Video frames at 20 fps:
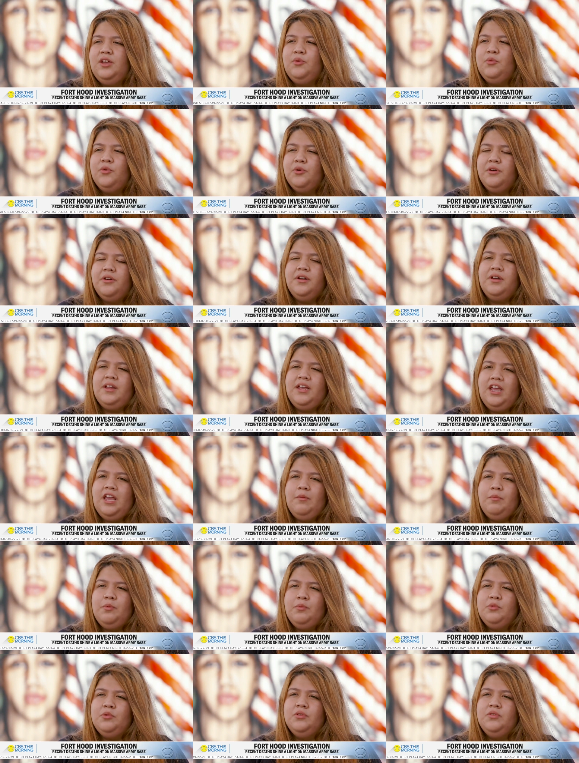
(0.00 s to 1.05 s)
Speaker 1: they weren't
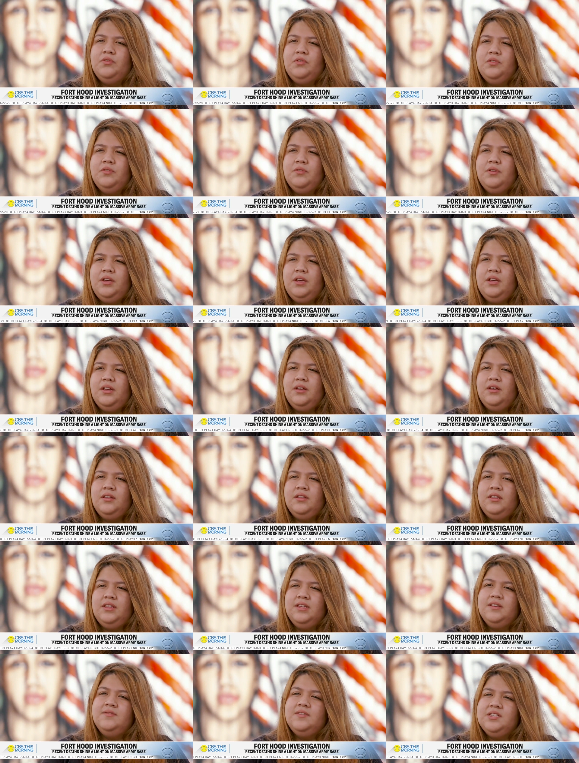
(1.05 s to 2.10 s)
capable of doing
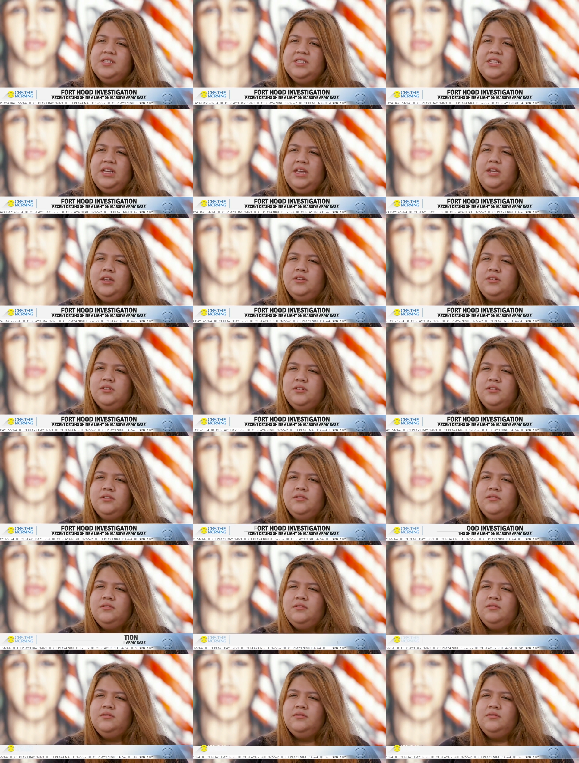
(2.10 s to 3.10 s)
the investigation.